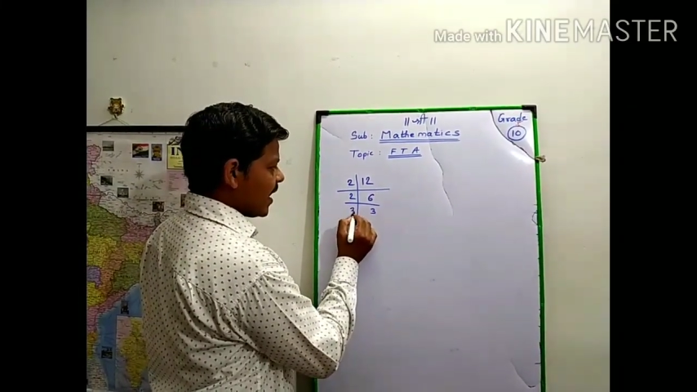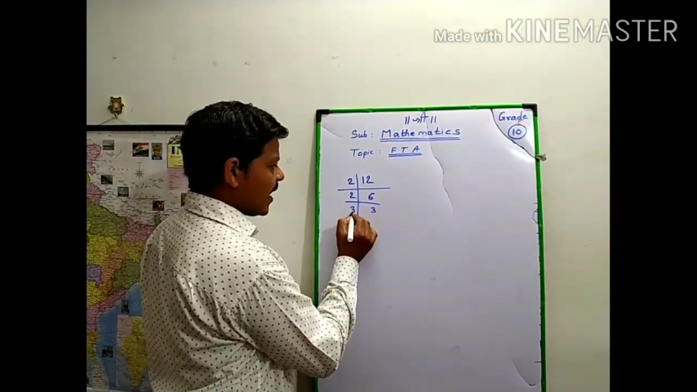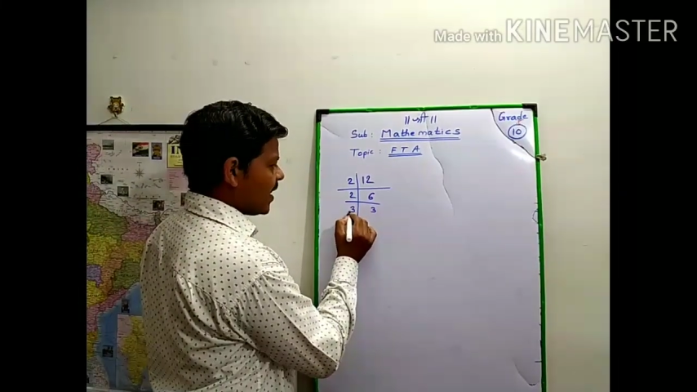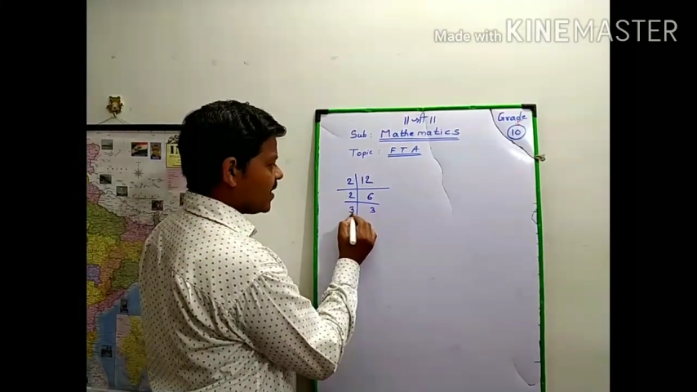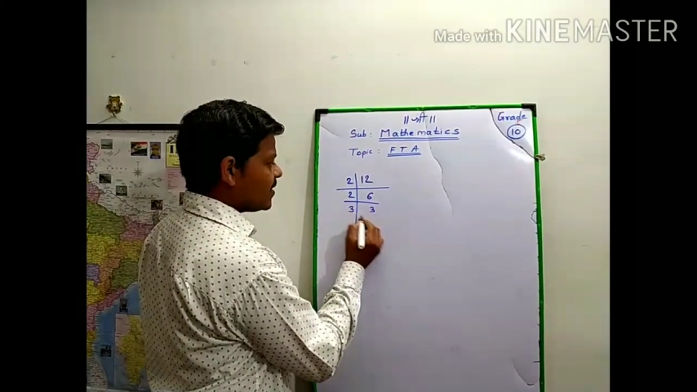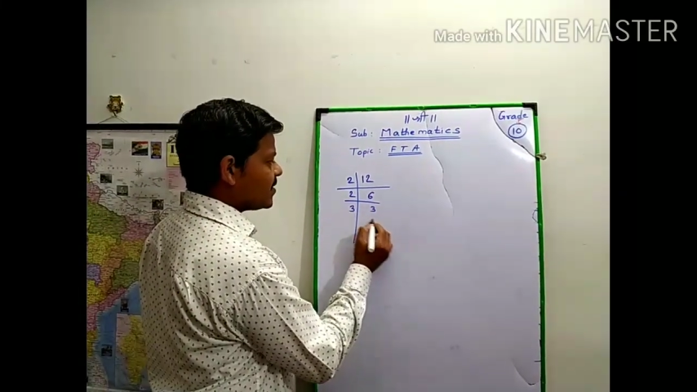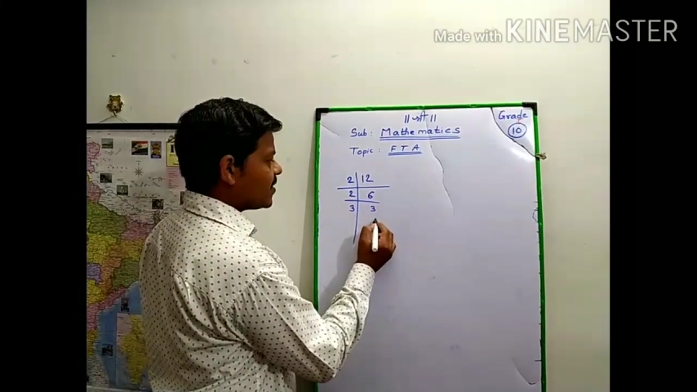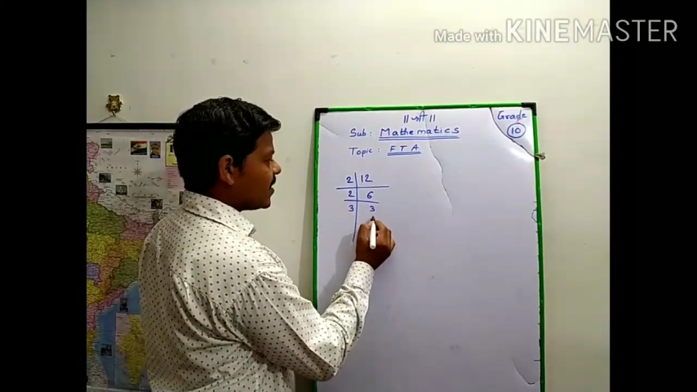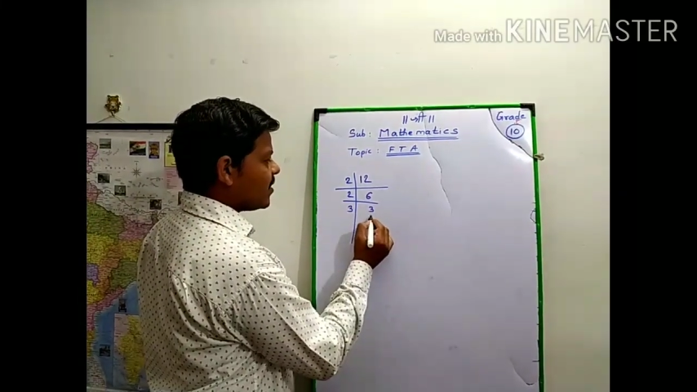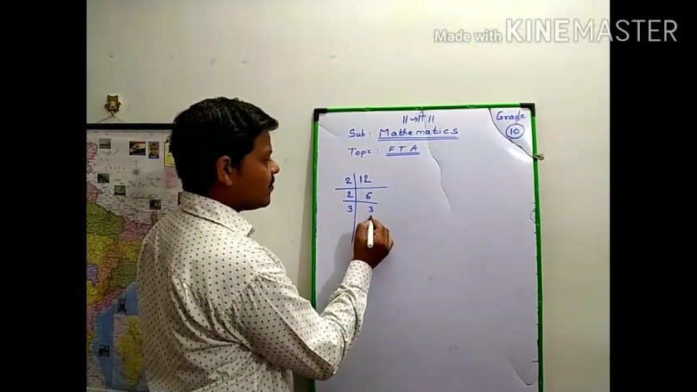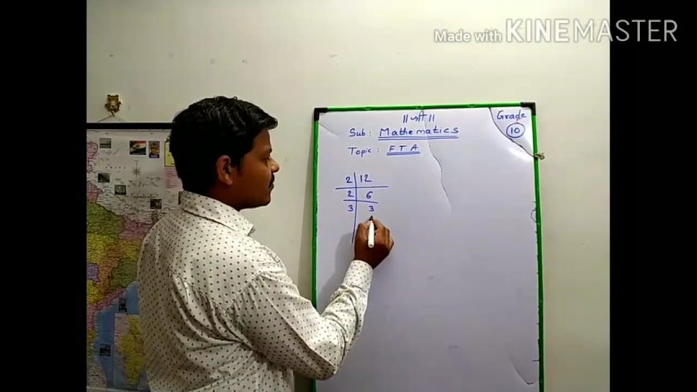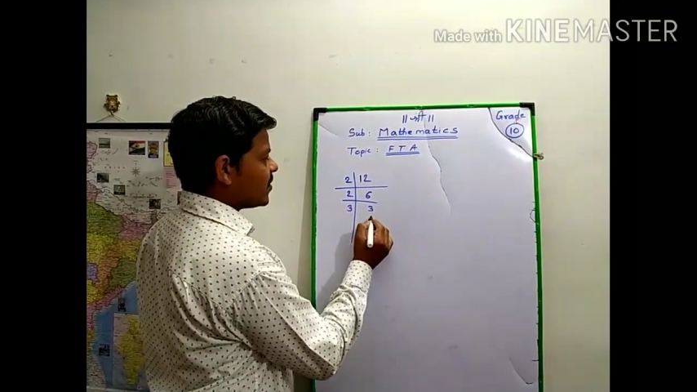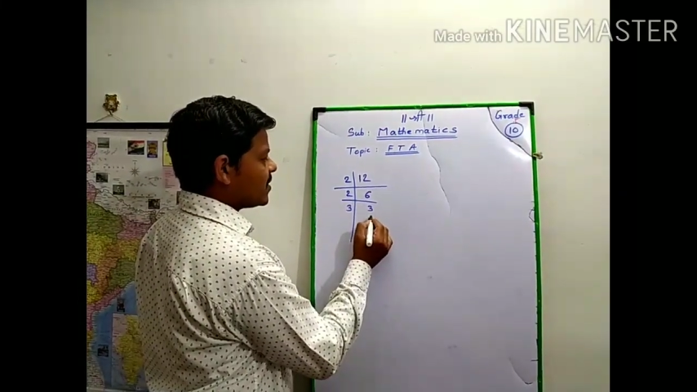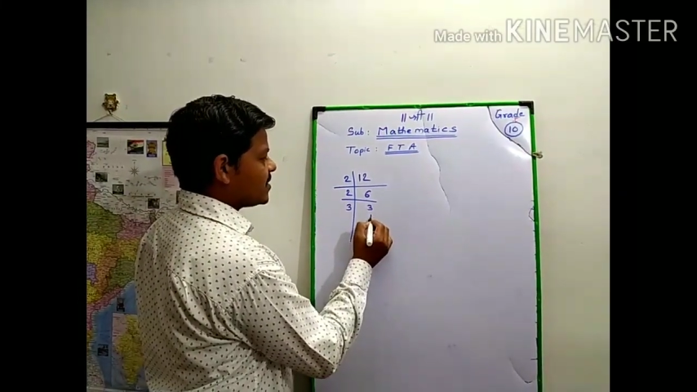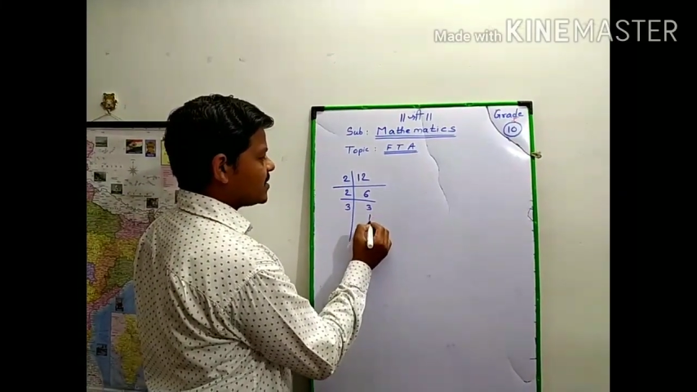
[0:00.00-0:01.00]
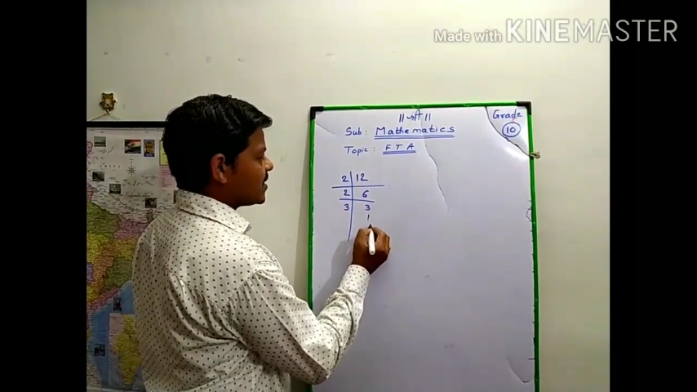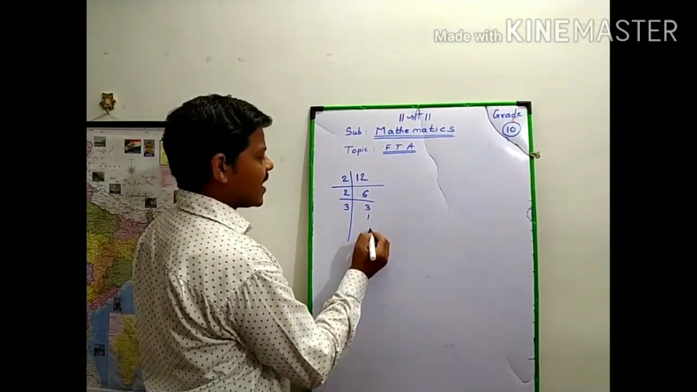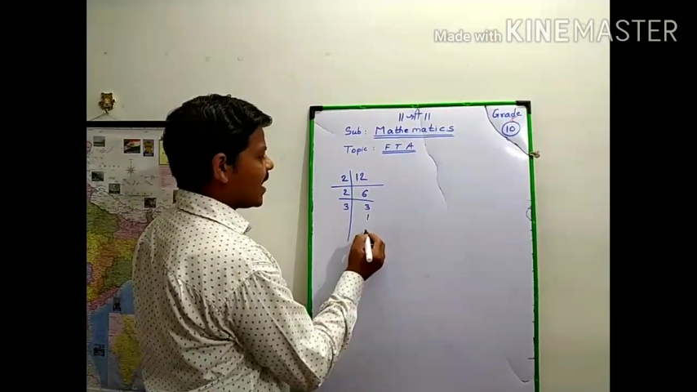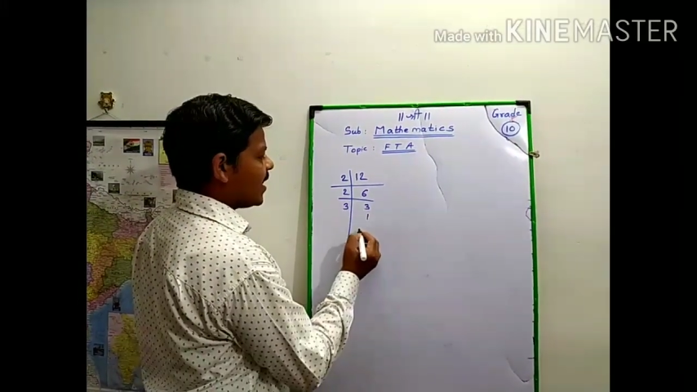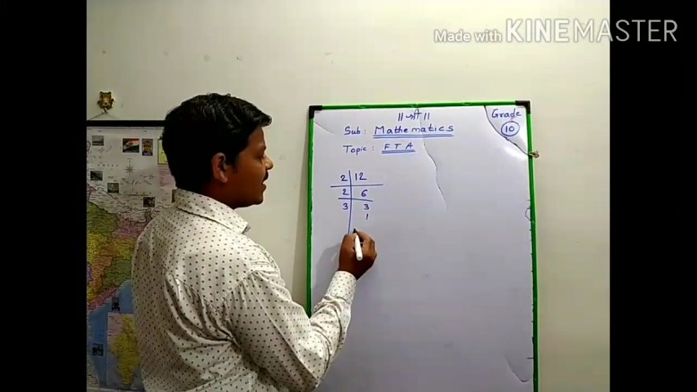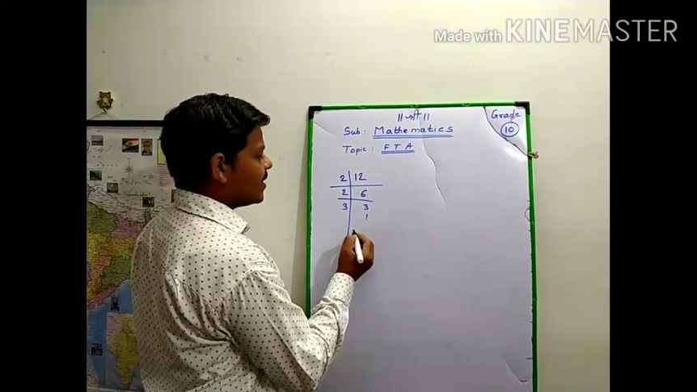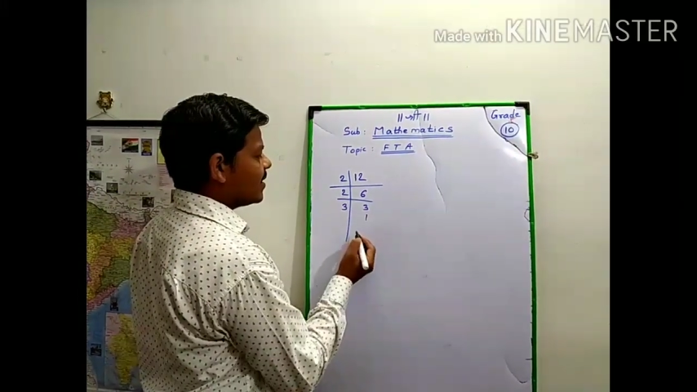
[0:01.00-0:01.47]
And 3 1s
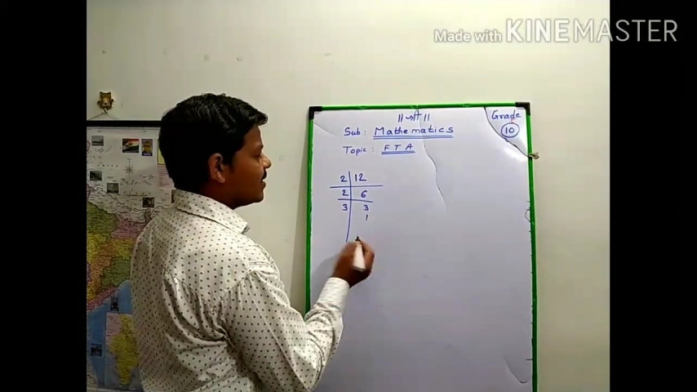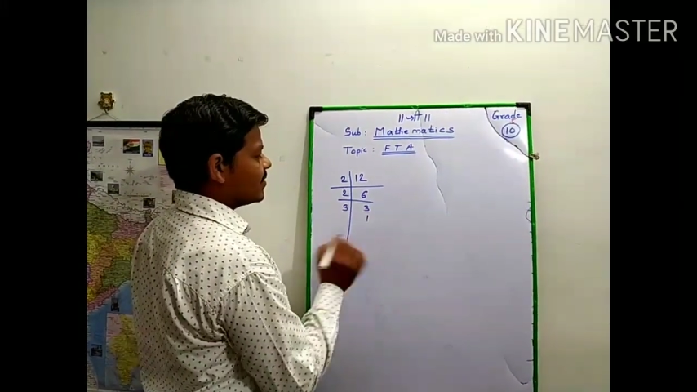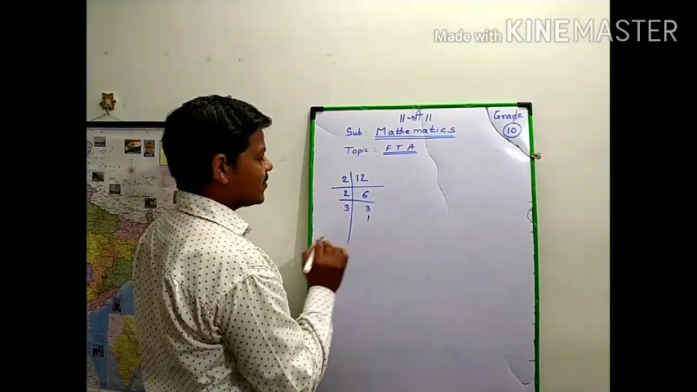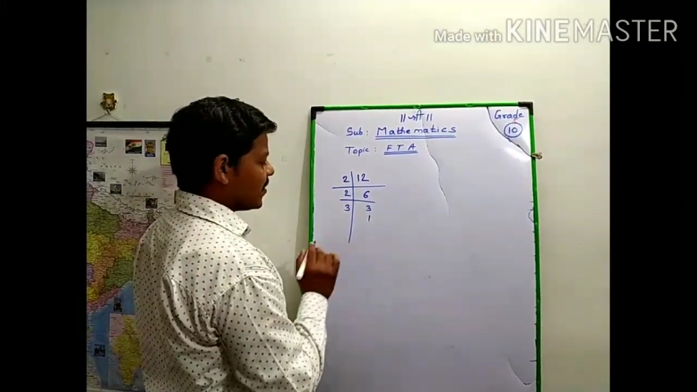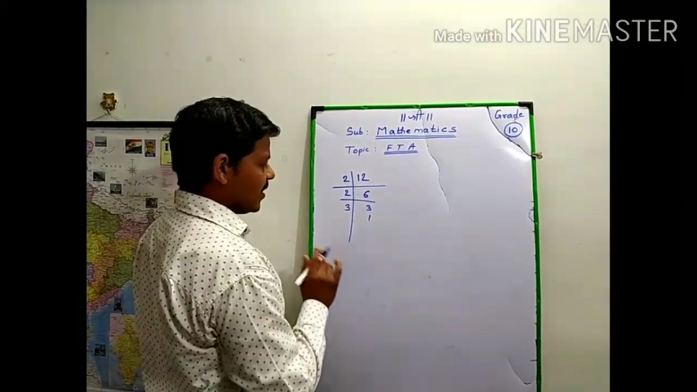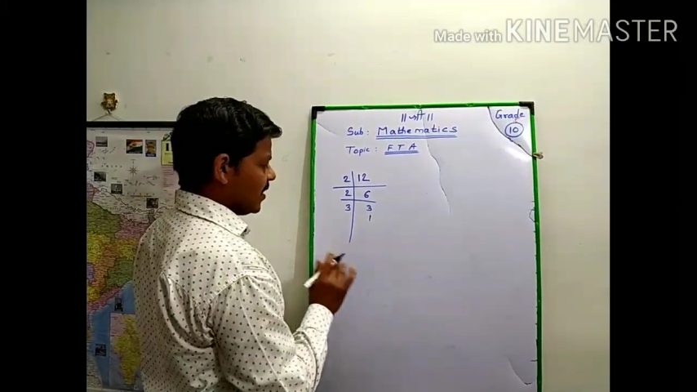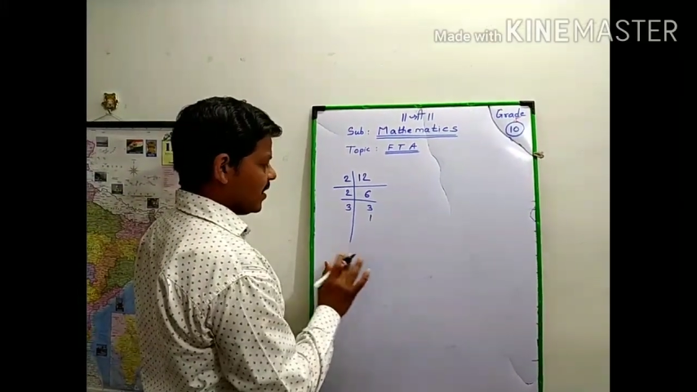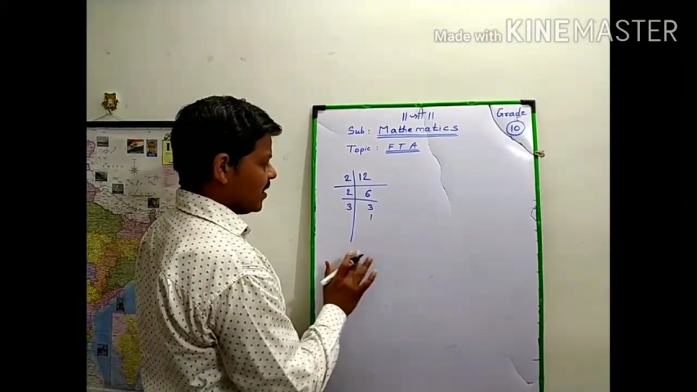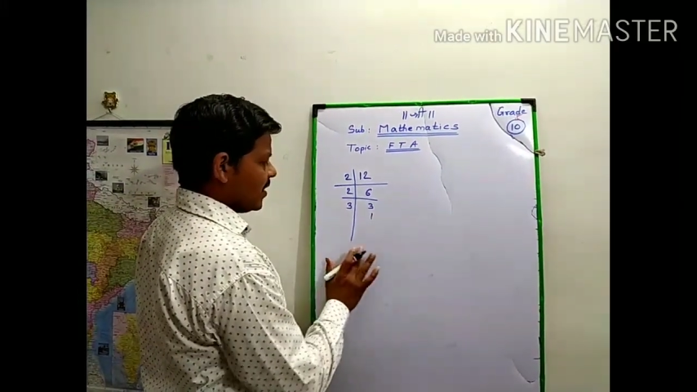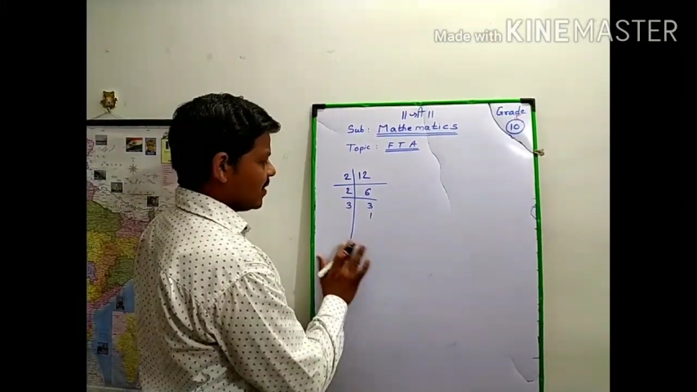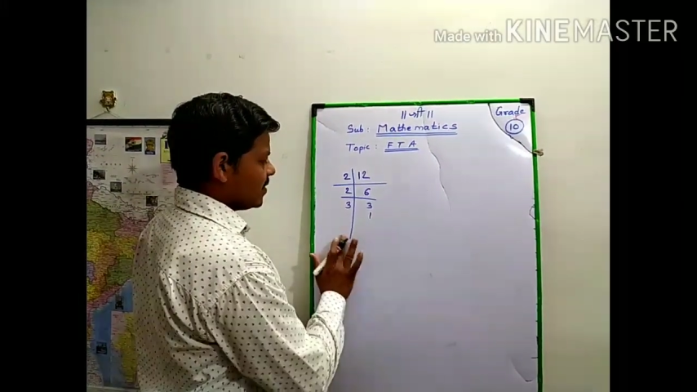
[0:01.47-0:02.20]
are 3.